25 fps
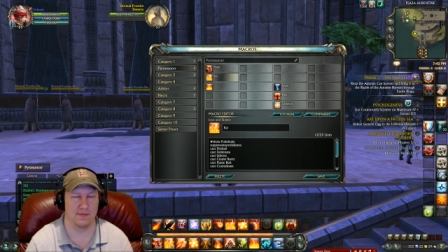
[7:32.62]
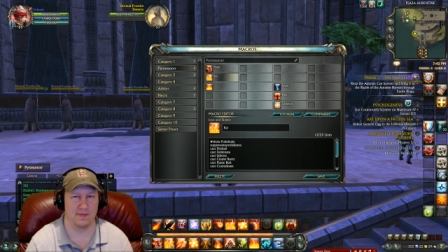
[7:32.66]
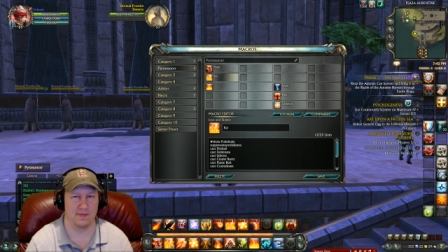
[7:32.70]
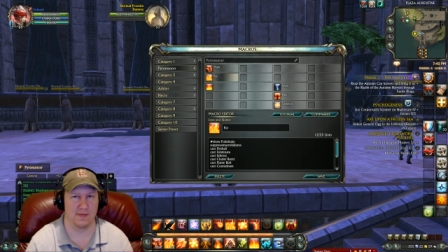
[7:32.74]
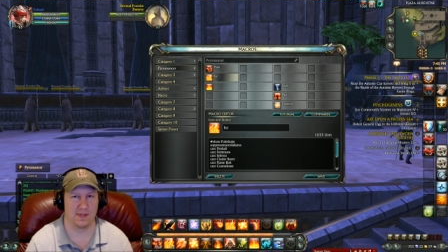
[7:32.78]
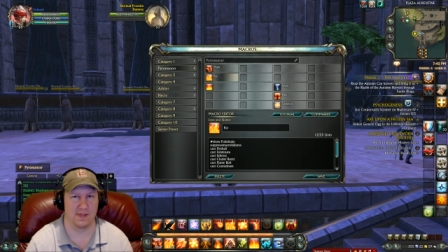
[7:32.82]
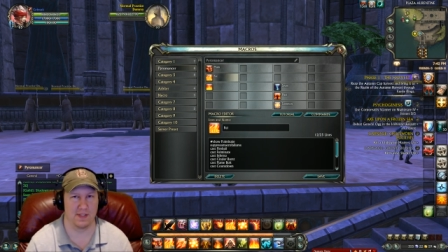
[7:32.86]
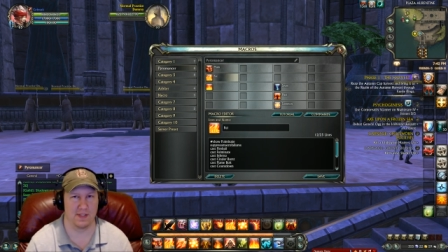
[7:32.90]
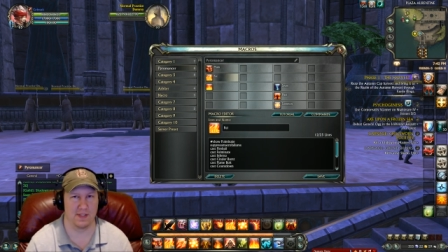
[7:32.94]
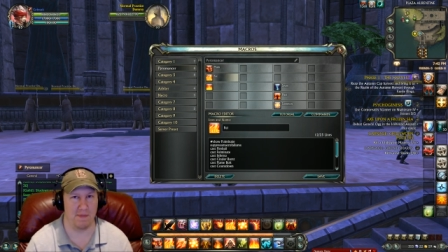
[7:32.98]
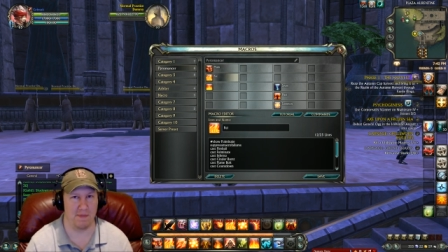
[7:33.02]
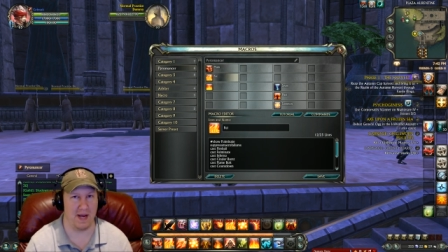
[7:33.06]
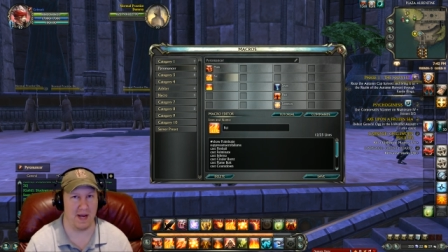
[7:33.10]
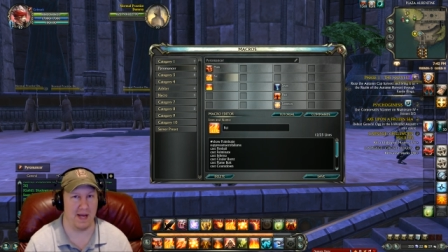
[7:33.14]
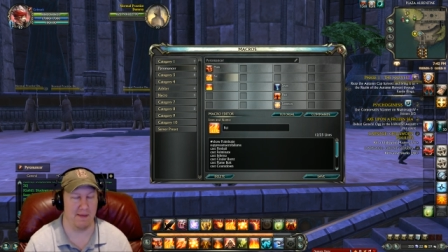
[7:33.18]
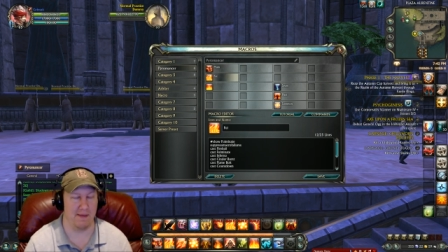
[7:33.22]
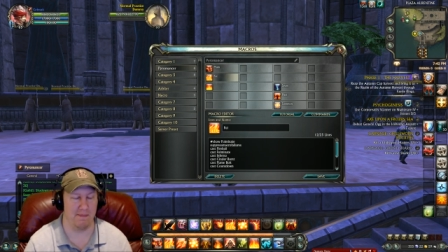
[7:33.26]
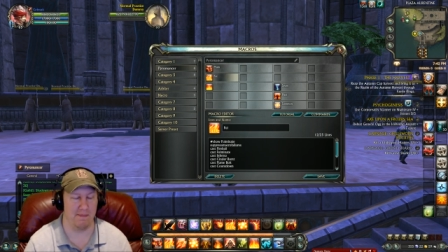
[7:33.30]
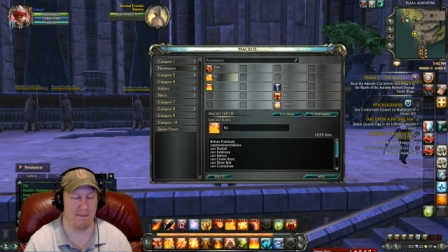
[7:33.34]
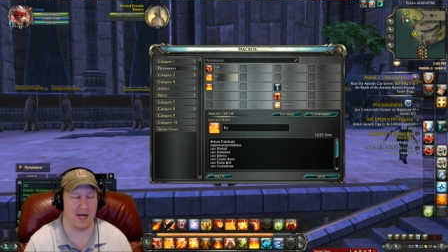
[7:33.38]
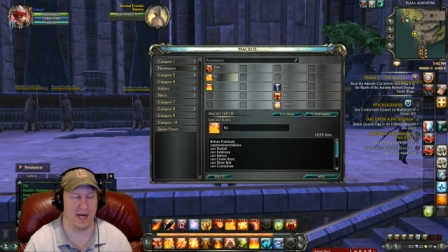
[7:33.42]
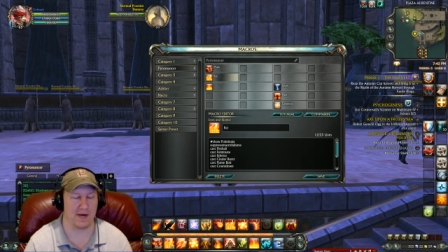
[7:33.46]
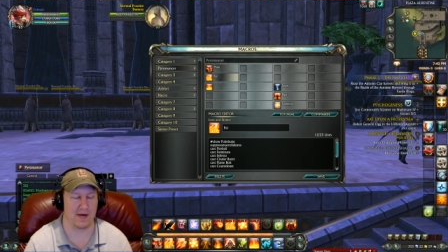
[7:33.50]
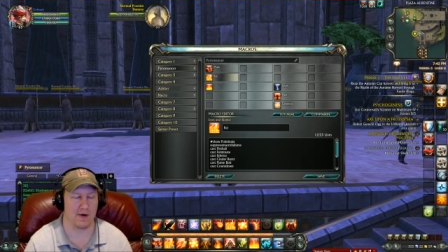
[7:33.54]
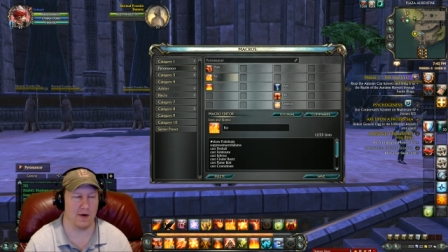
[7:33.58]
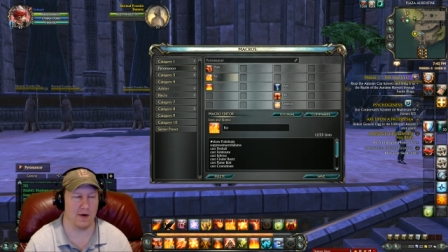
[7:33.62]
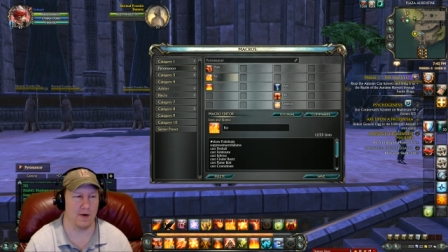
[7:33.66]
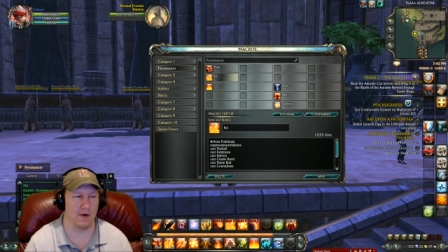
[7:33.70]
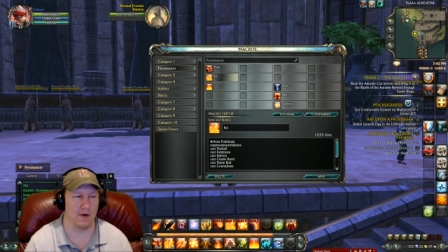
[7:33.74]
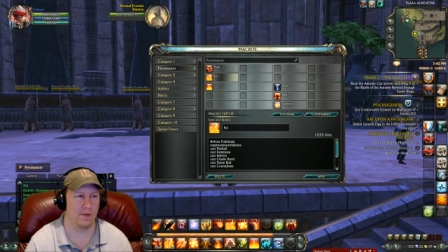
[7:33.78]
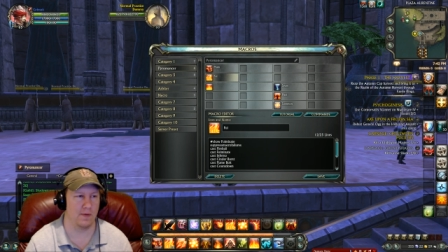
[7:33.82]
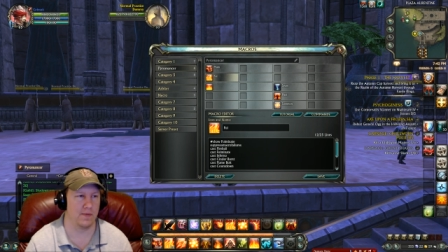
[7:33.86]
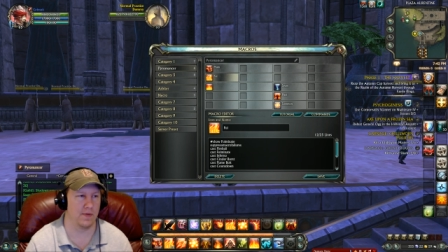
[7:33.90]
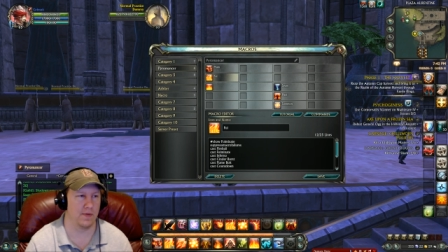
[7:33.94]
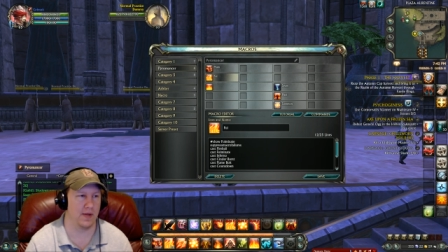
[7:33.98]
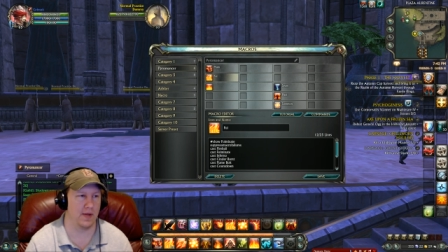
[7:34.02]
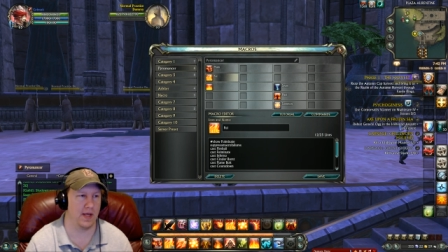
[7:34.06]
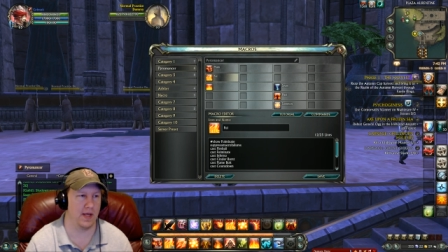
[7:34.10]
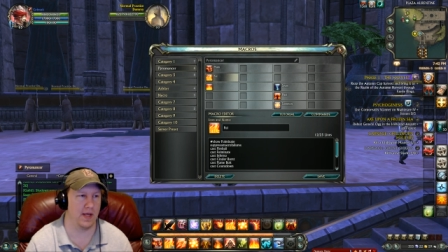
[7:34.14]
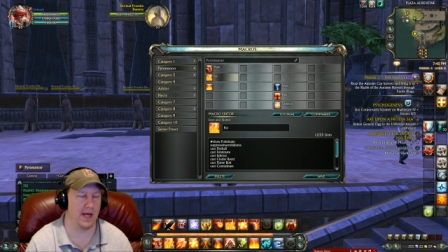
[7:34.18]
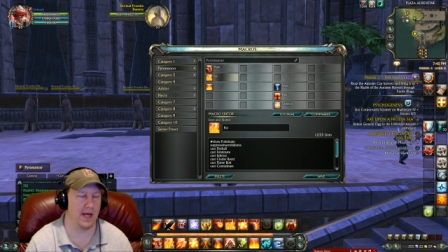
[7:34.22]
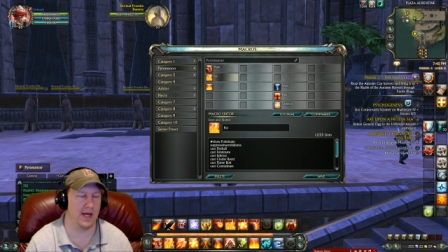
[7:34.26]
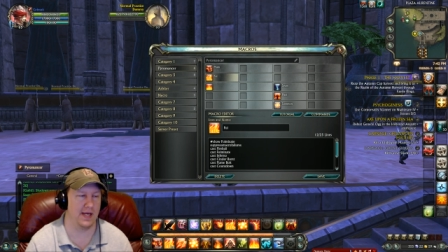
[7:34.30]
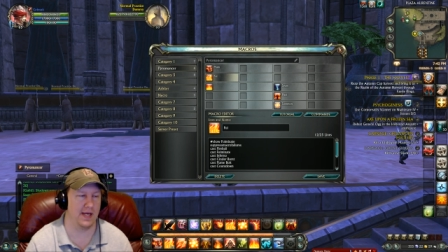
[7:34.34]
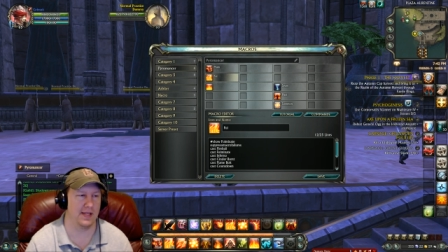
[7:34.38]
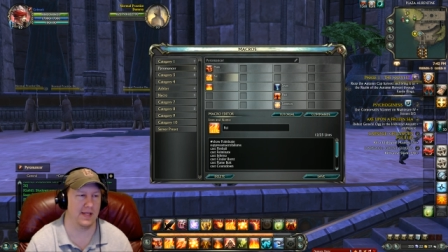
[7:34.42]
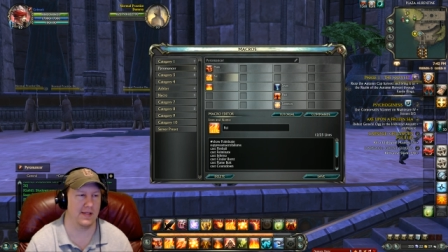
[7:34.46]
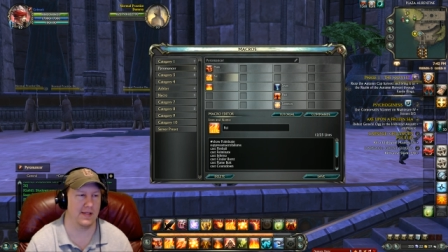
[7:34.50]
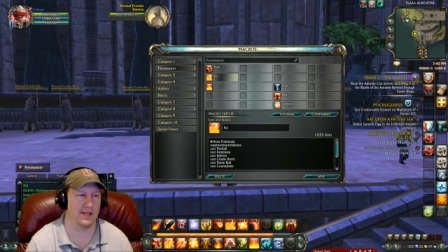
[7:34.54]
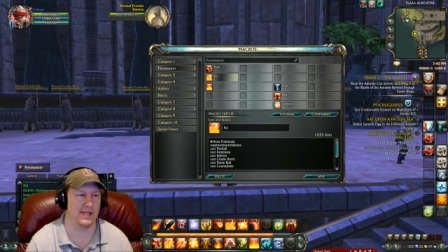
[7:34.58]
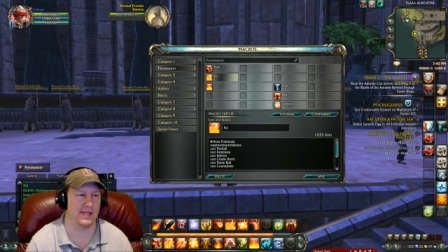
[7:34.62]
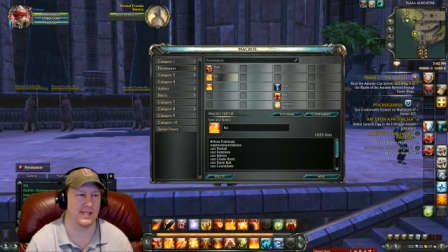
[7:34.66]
spam macro, and